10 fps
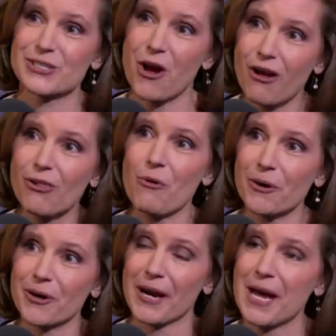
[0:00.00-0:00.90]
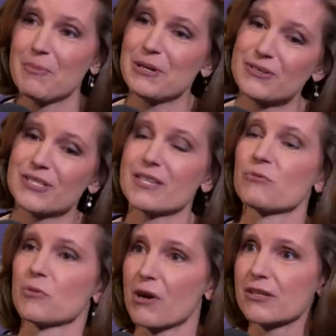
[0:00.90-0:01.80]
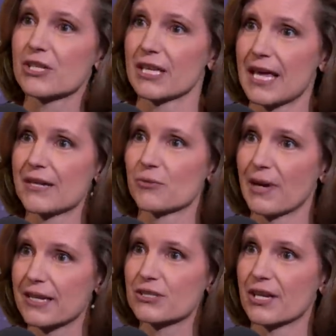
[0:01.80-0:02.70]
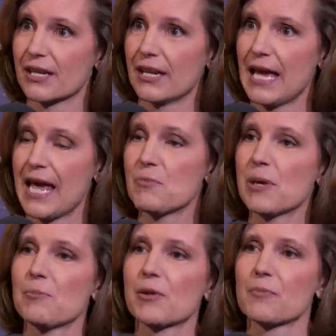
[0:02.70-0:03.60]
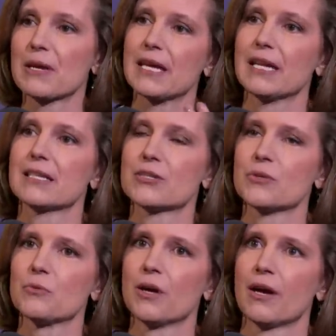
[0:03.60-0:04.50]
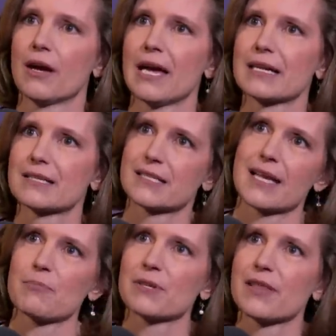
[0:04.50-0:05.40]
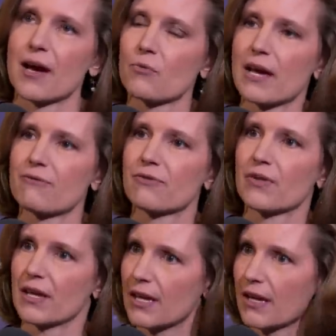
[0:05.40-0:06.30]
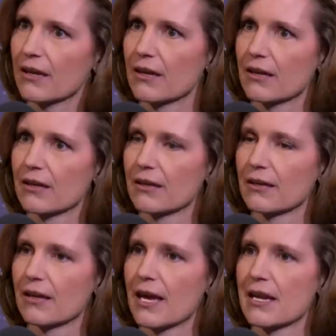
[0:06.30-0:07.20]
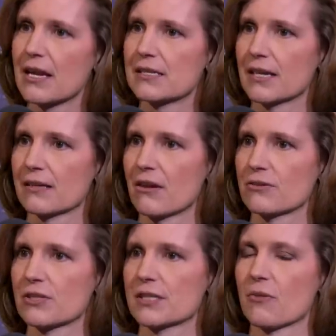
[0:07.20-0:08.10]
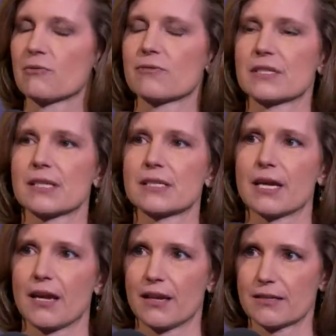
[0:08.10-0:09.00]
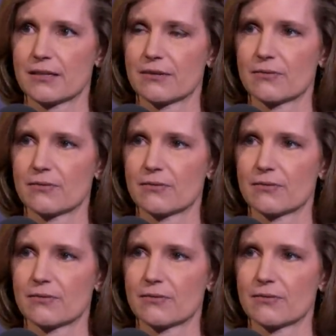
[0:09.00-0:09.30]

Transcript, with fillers: a tall order, but you see that we're marching in that direction, and people are beginning to accept that way of thinking and technologies that would facilitate it.